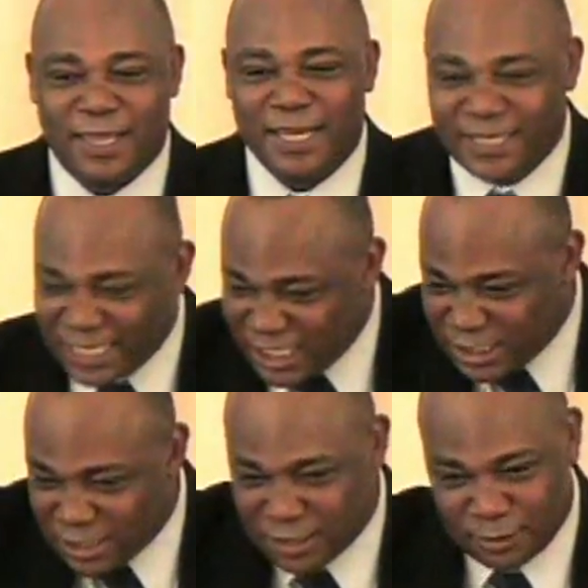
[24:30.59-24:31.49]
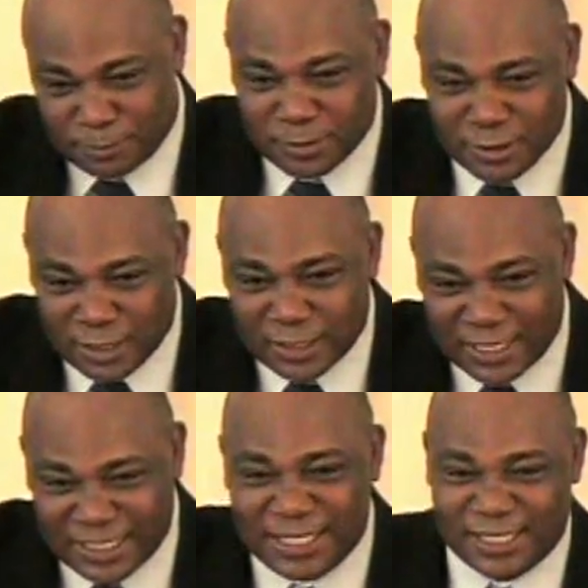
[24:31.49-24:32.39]
And these
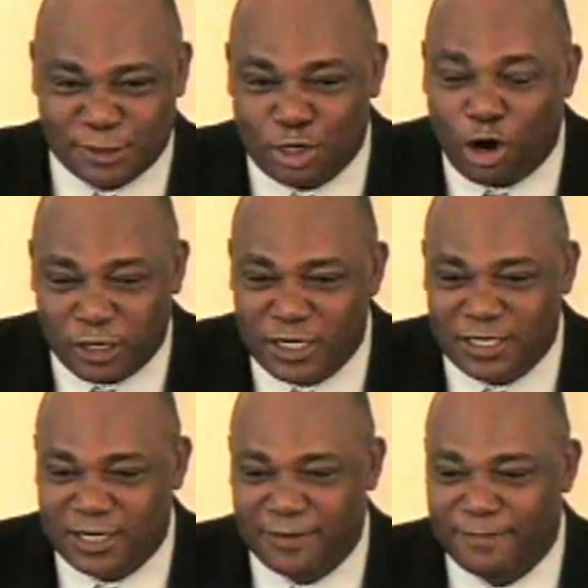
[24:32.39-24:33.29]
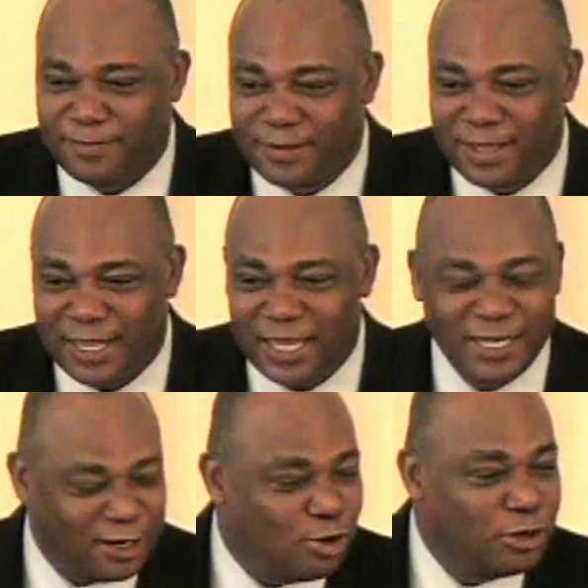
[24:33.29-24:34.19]
just started, and
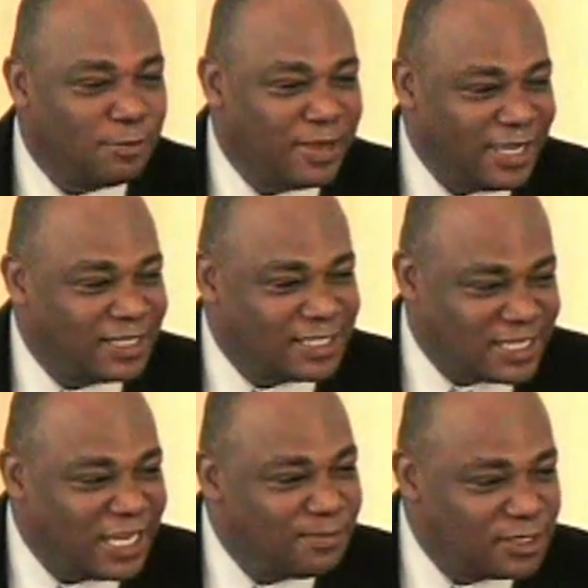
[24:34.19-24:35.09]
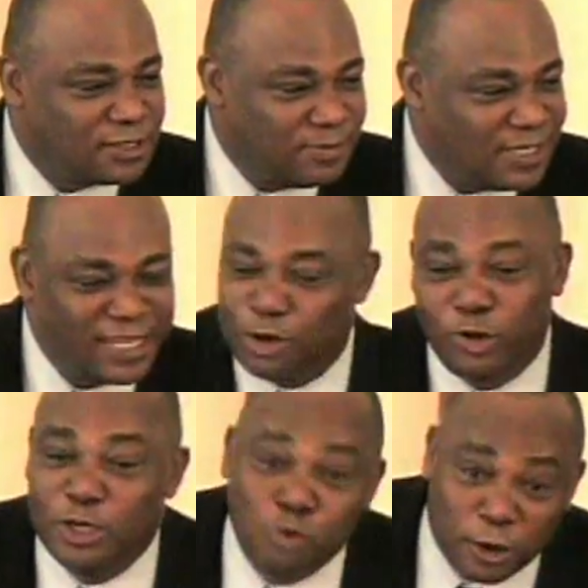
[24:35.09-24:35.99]
they're going to make the same as me. They
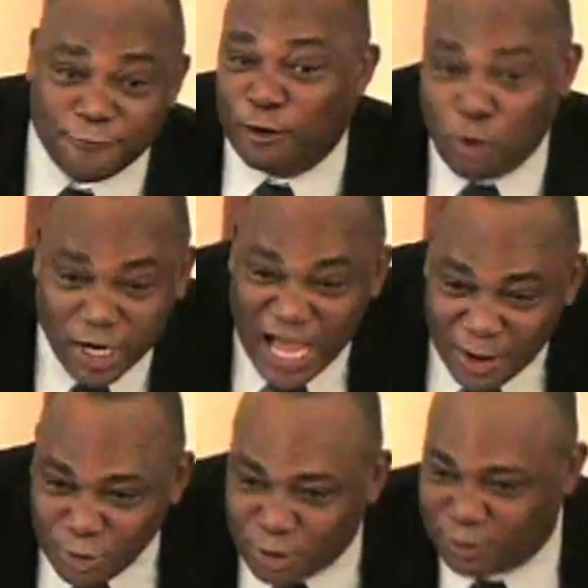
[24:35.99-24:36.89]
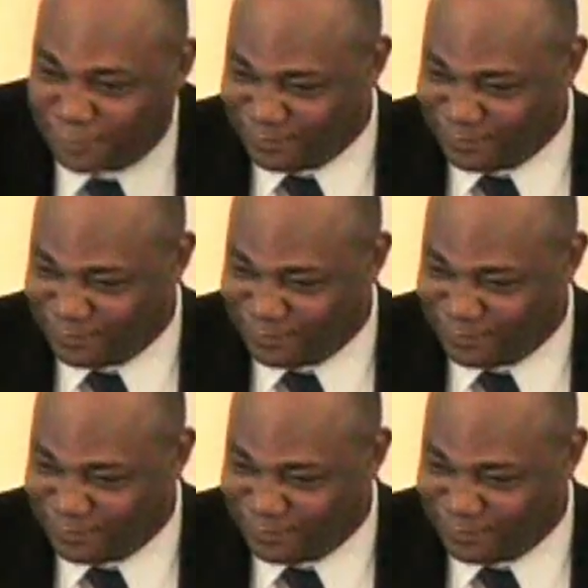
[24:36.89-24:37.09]
only work for one hour.